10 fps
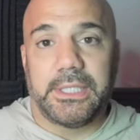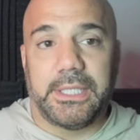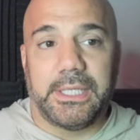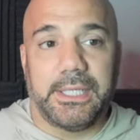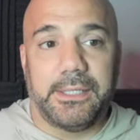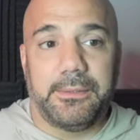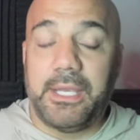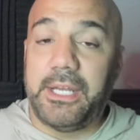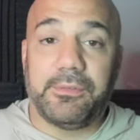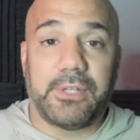
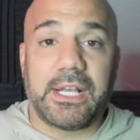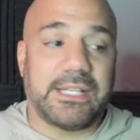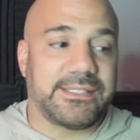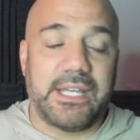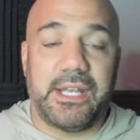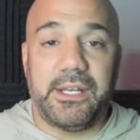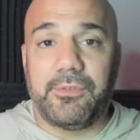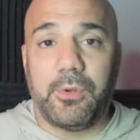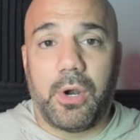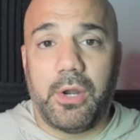And if, like I said,
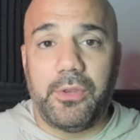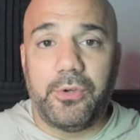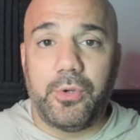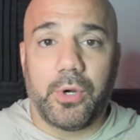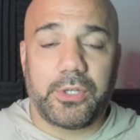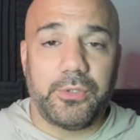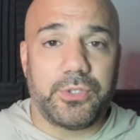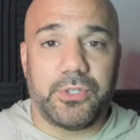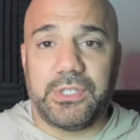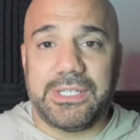if you are in the New York, New
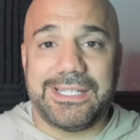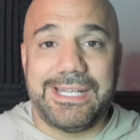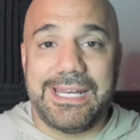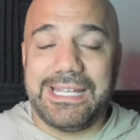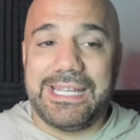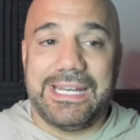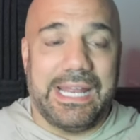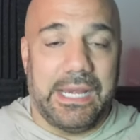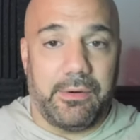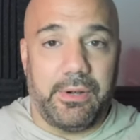Jersey, Connecticut
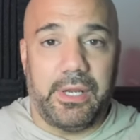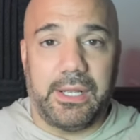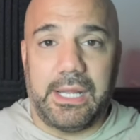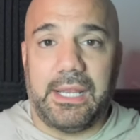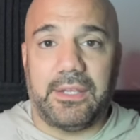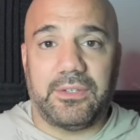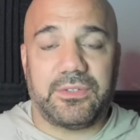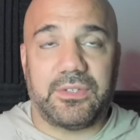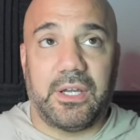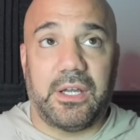area,
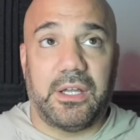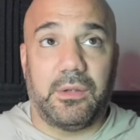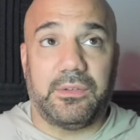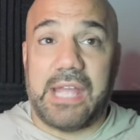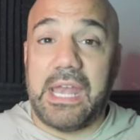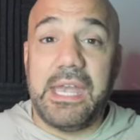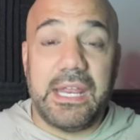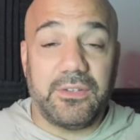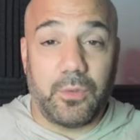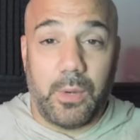guys, 10
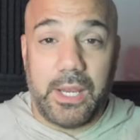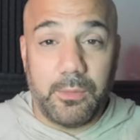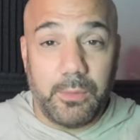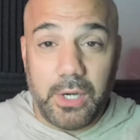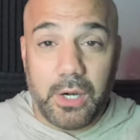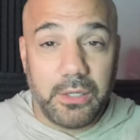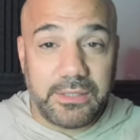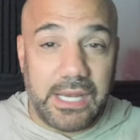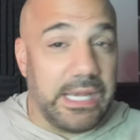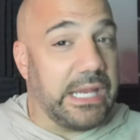days away, we are
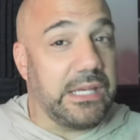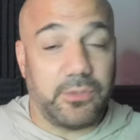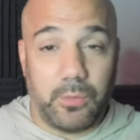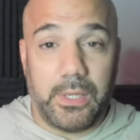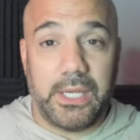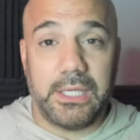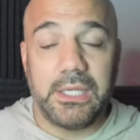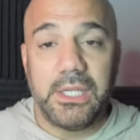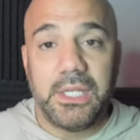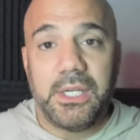10 days away
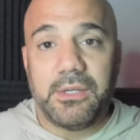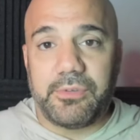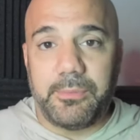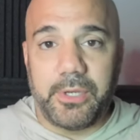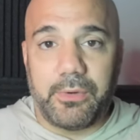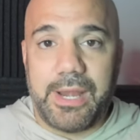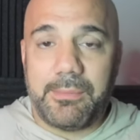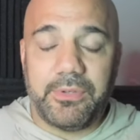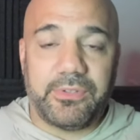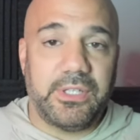from the
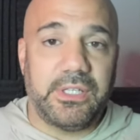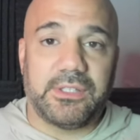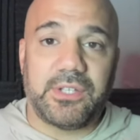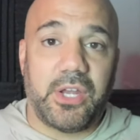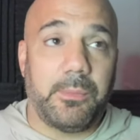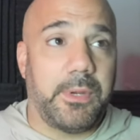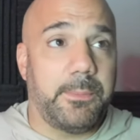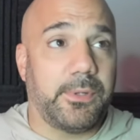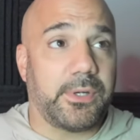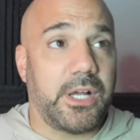Gramercy. A ton of
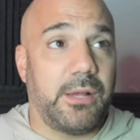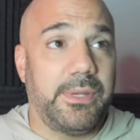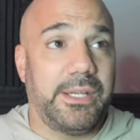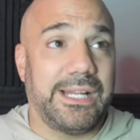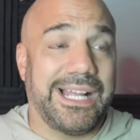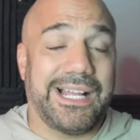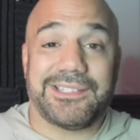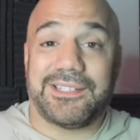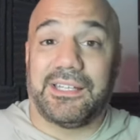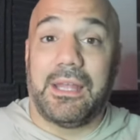people are coming. I got
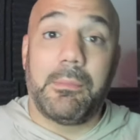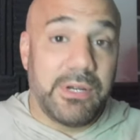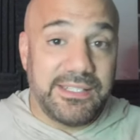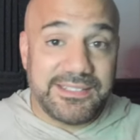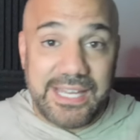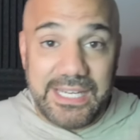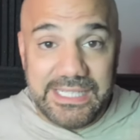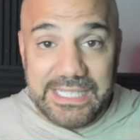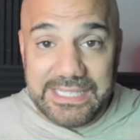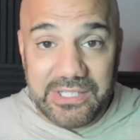celebrities saying
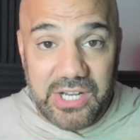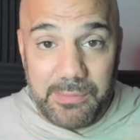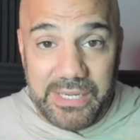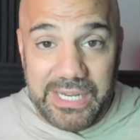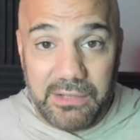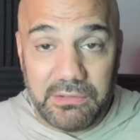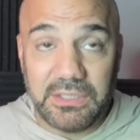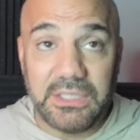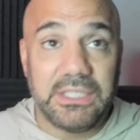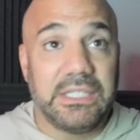that they're coming
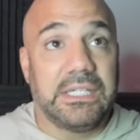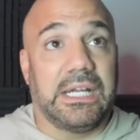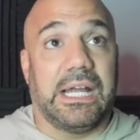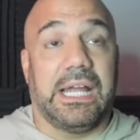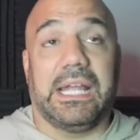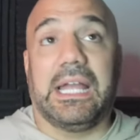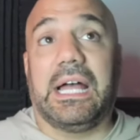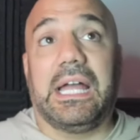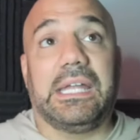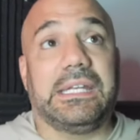out. I
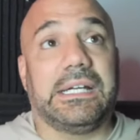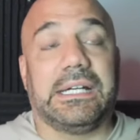got,